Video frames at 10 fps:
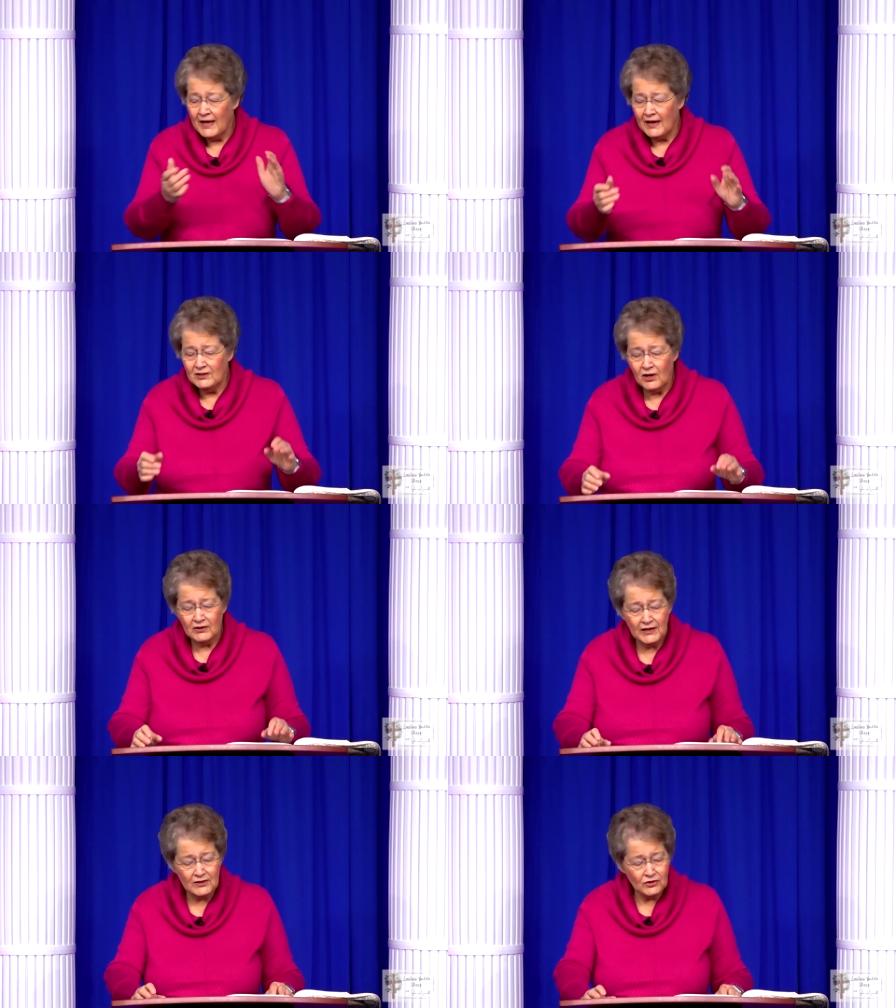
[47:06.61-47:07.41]
I
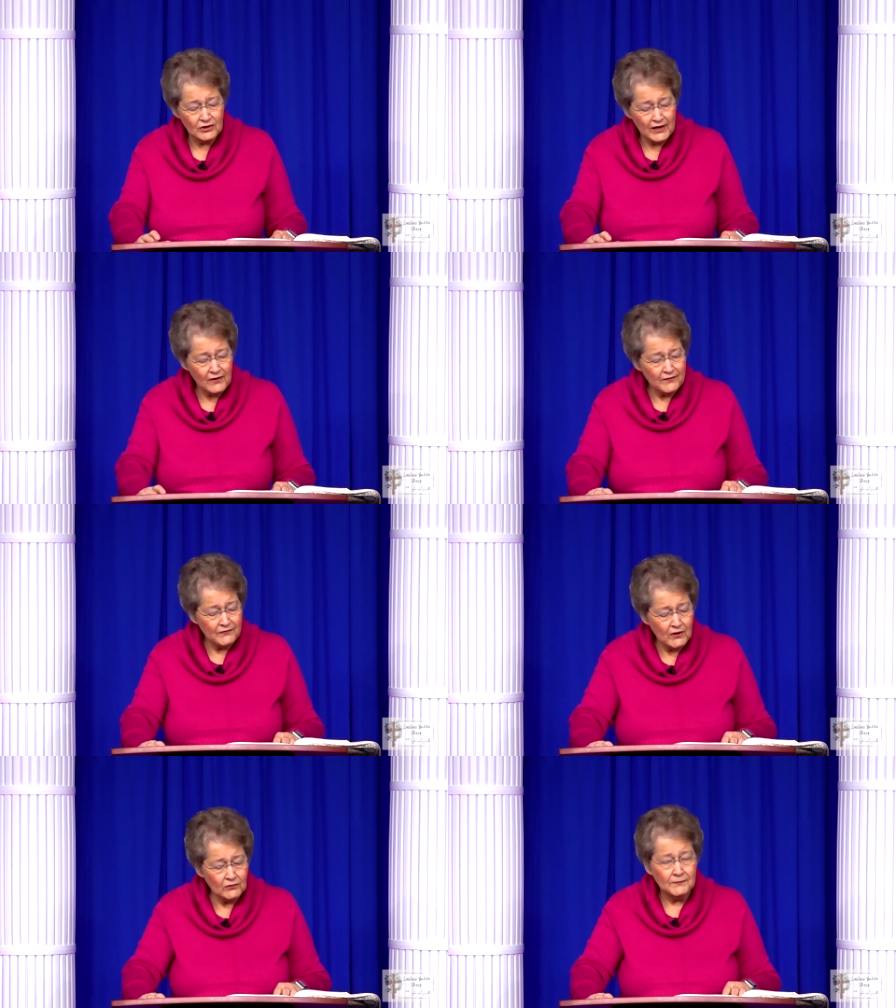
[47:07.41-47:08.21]
talked yesterday on the
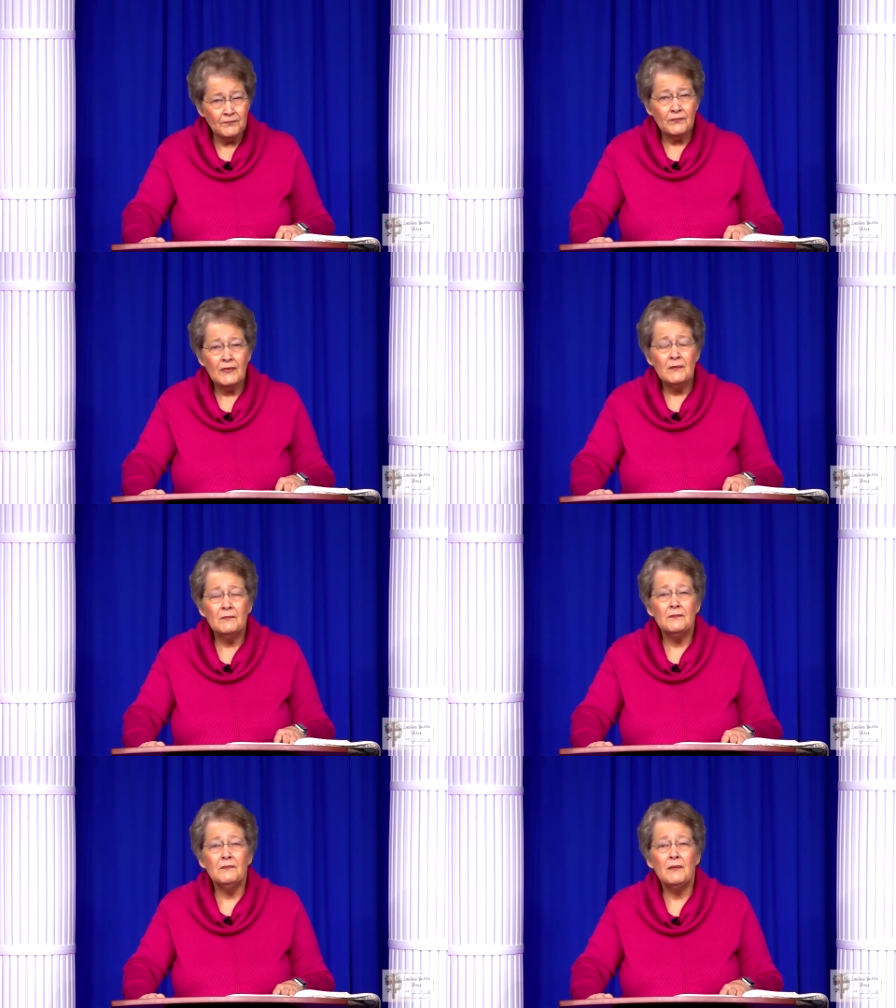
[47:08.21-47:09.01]
phone.
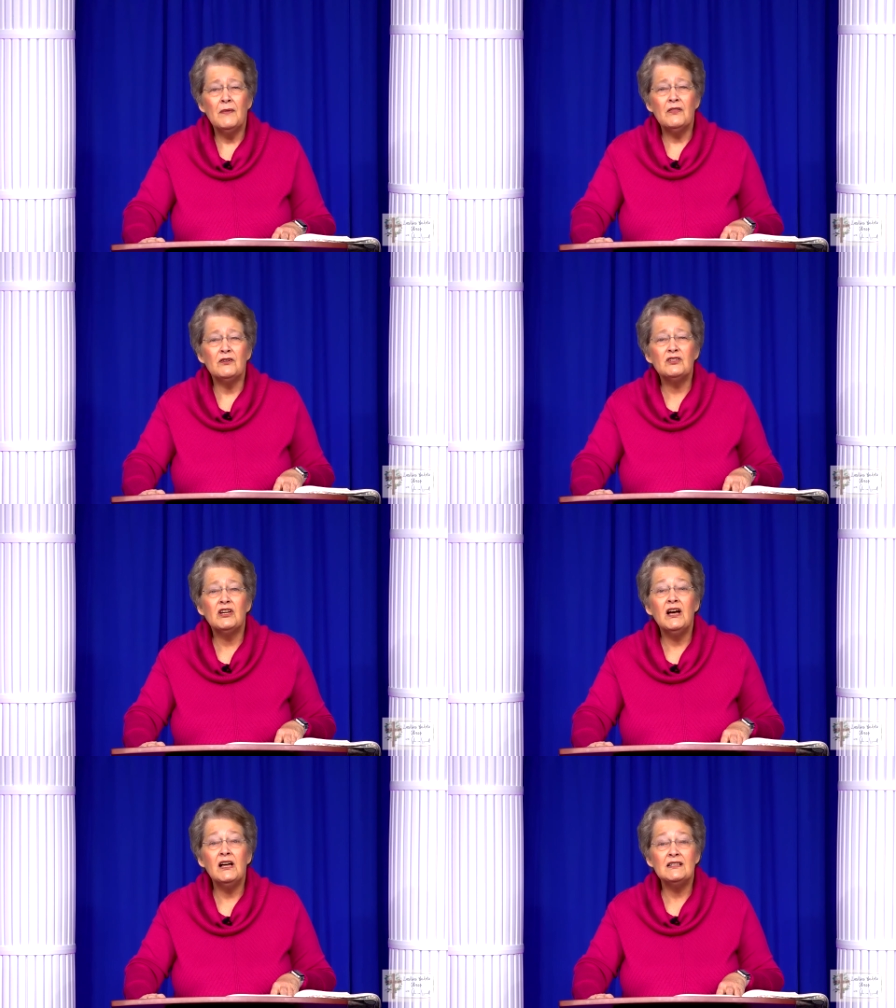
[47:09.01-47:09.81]
My mother's
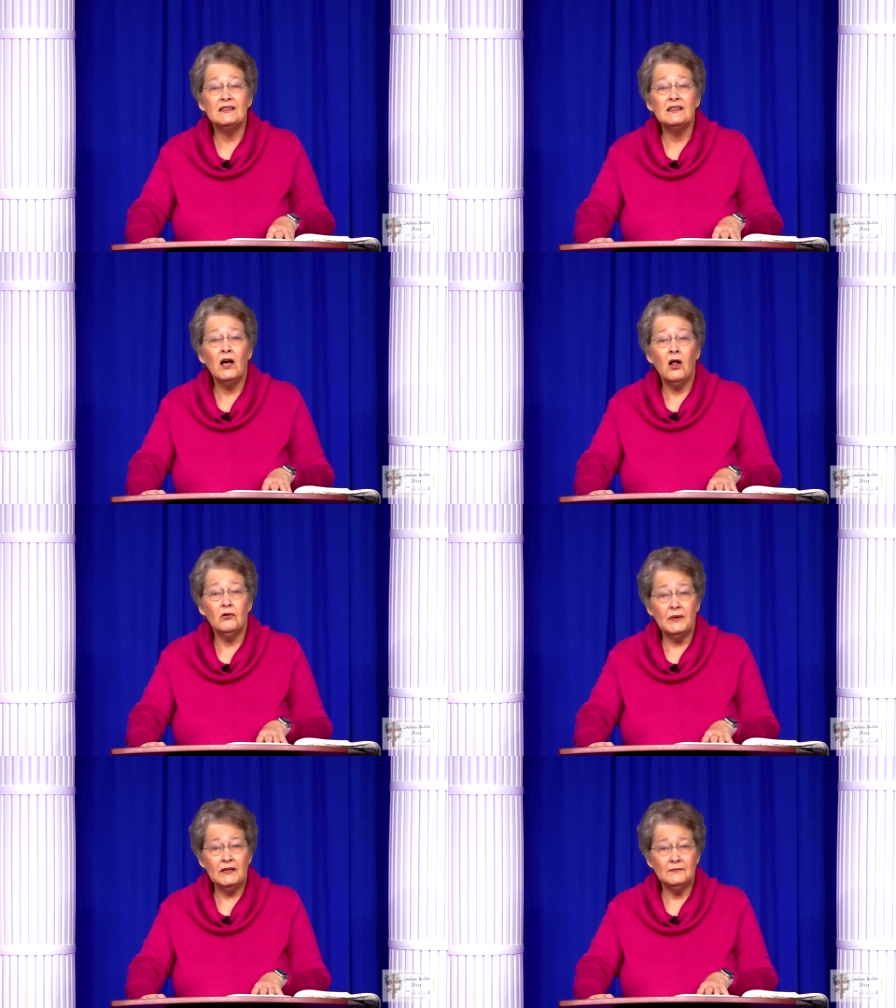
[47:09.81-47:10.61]
cousin called
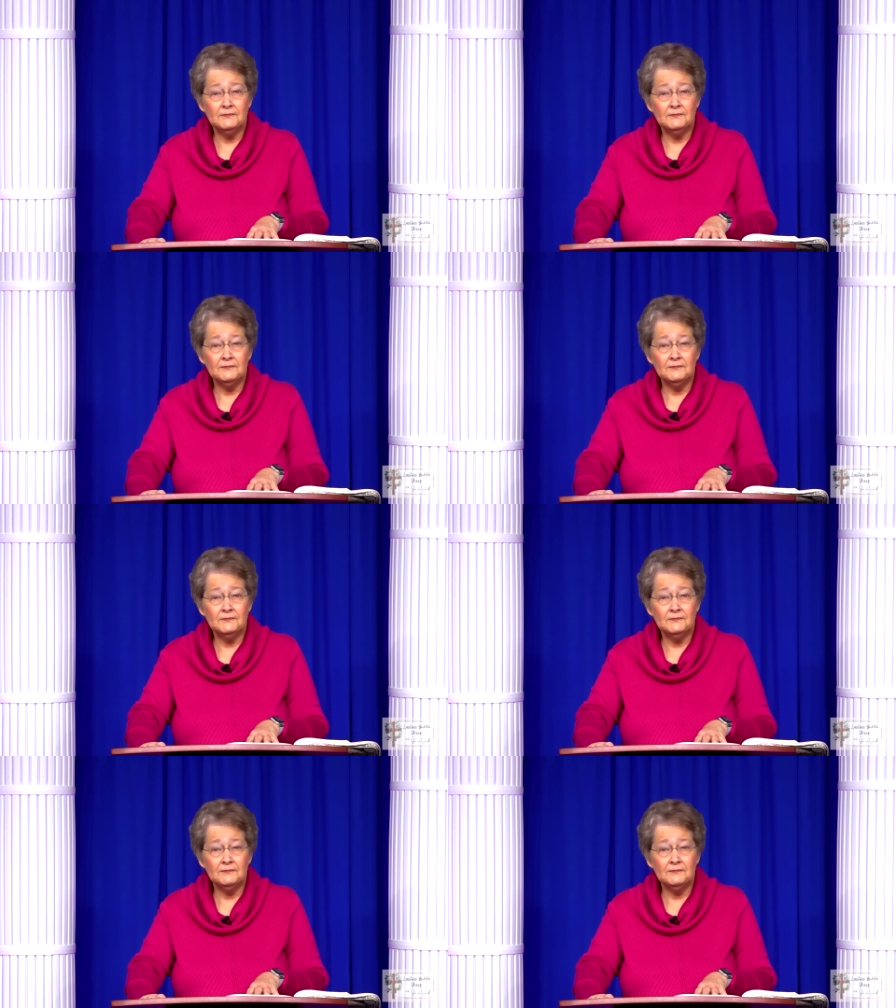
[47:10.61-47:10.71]
me.